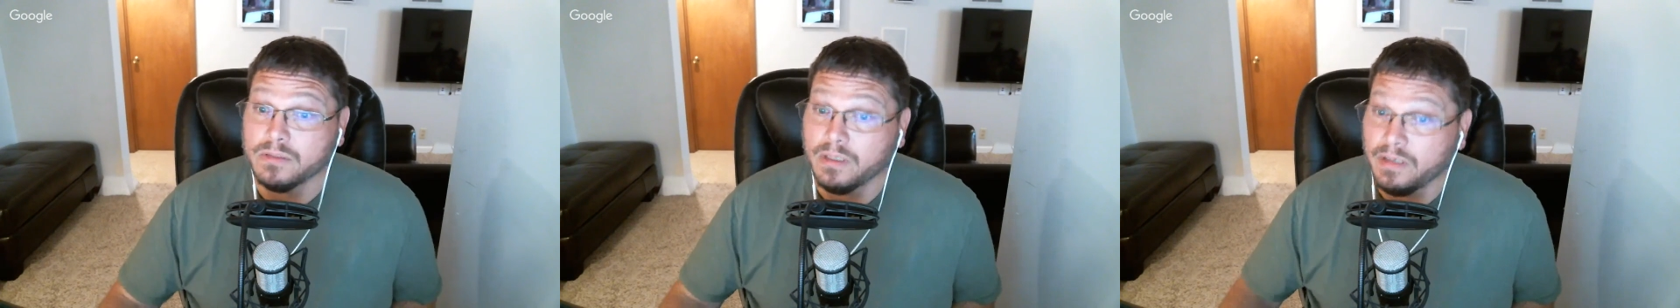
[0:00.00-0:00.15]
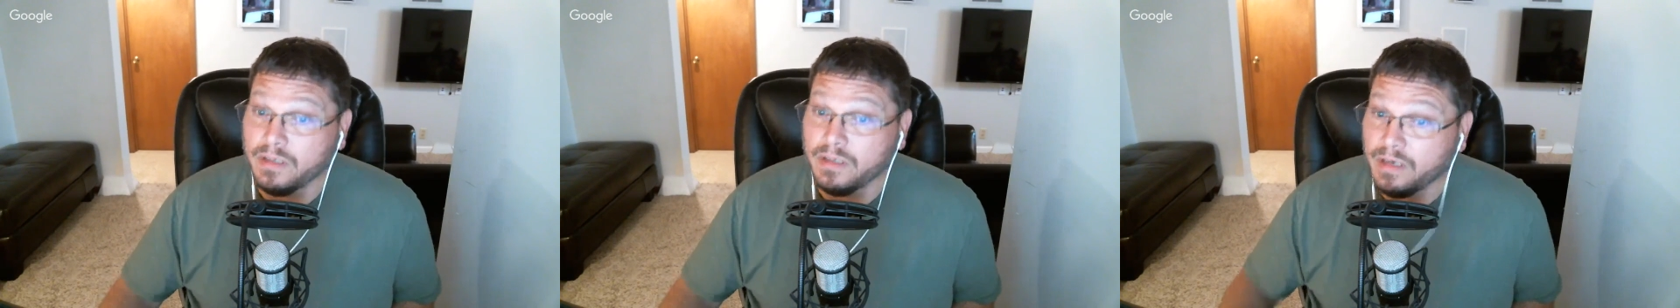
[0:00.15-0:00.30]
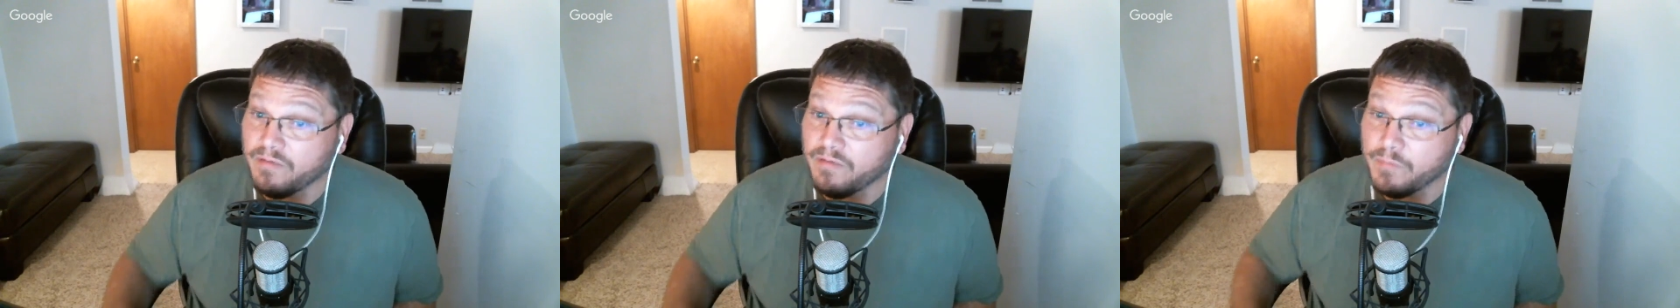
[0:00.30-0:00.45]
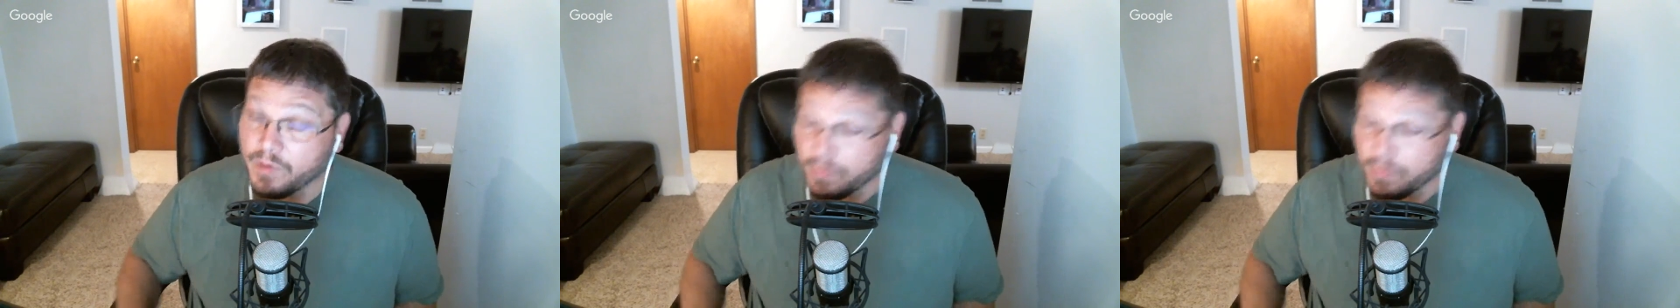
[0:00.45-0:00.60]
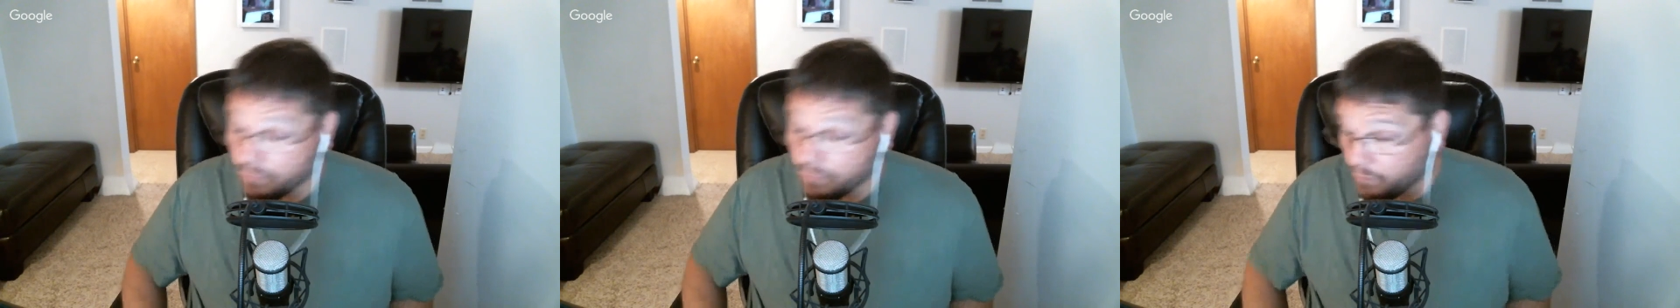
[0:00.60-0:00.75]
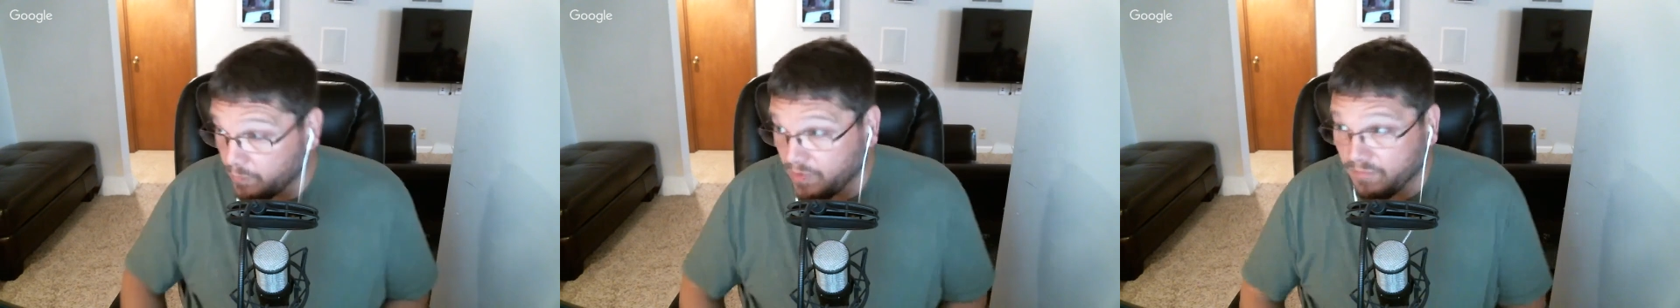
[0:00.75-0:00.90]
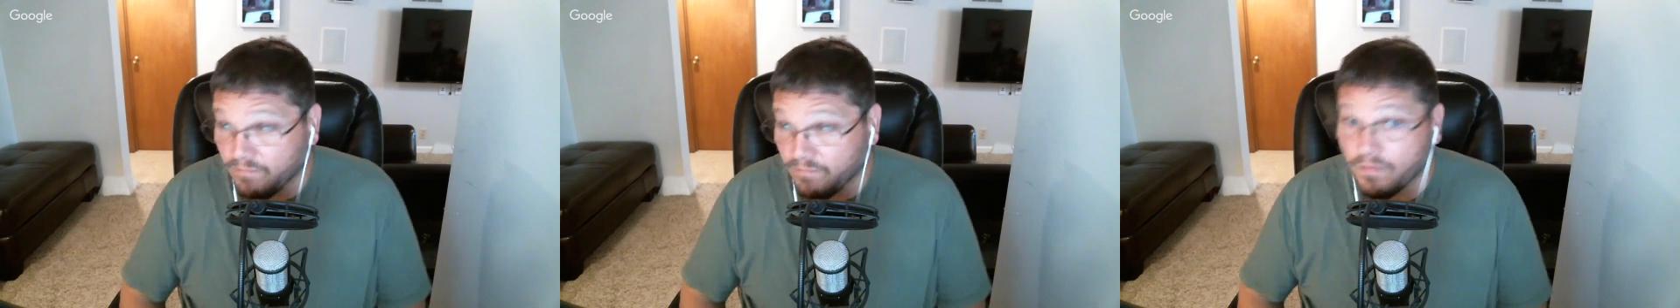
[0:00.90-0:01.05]
and I've been
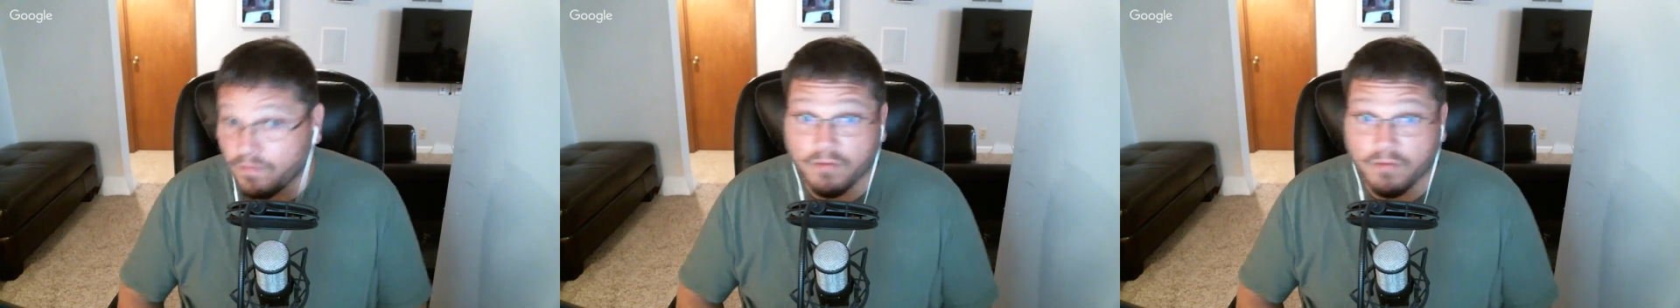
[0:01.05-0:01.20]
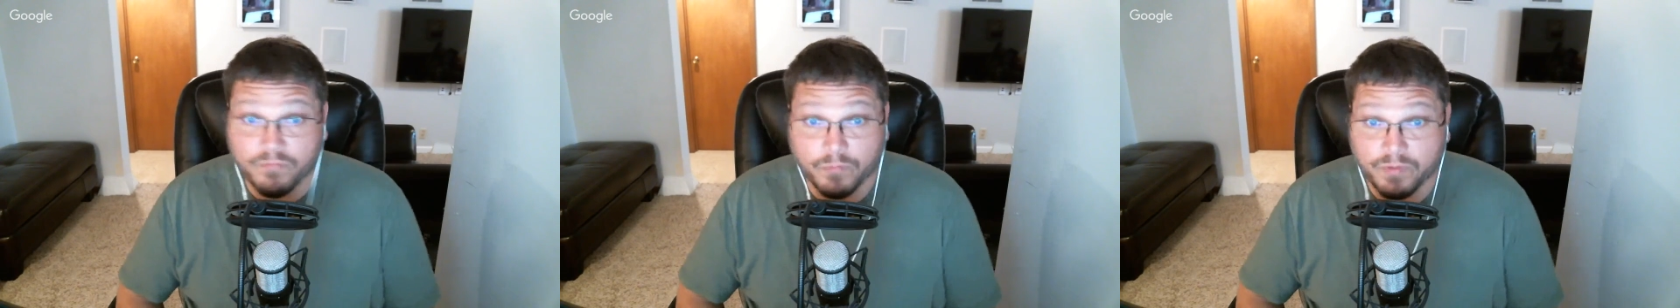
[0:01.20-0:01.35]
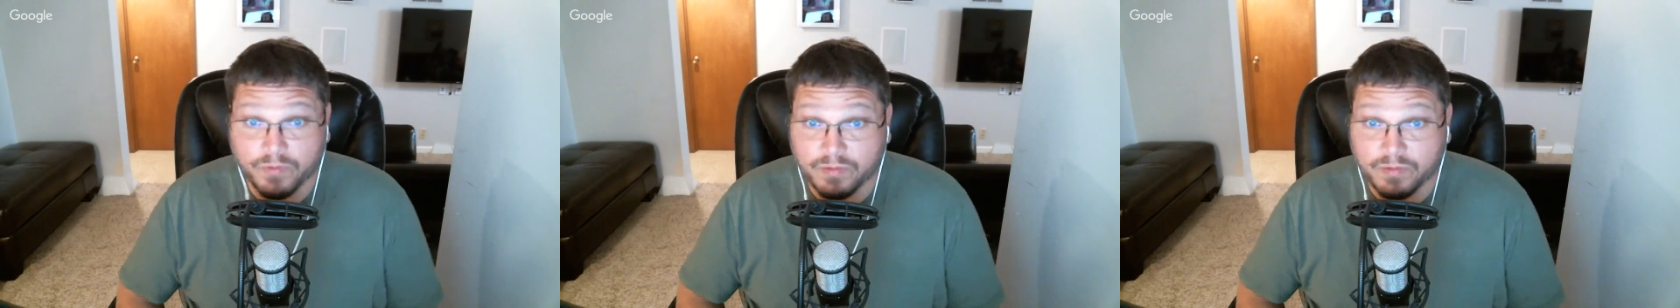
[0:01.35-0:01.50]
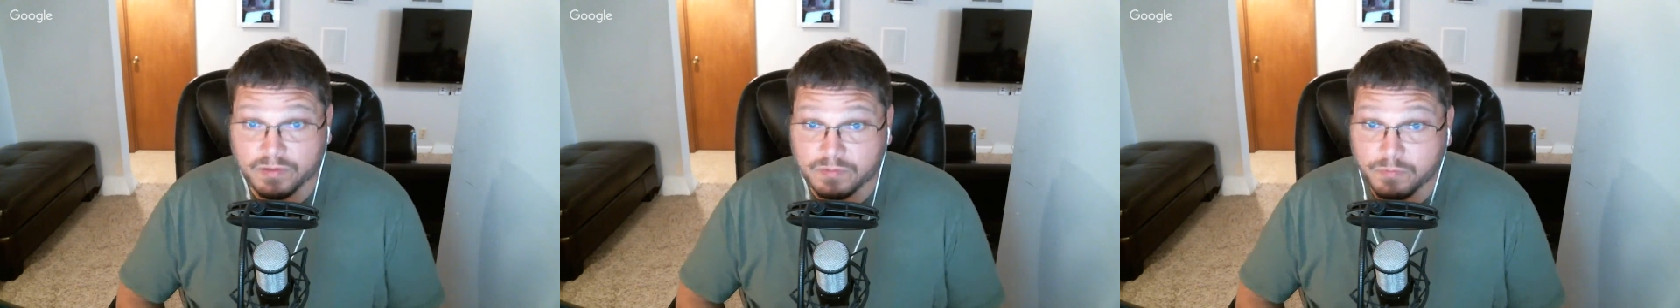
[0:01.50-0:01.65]
involved with this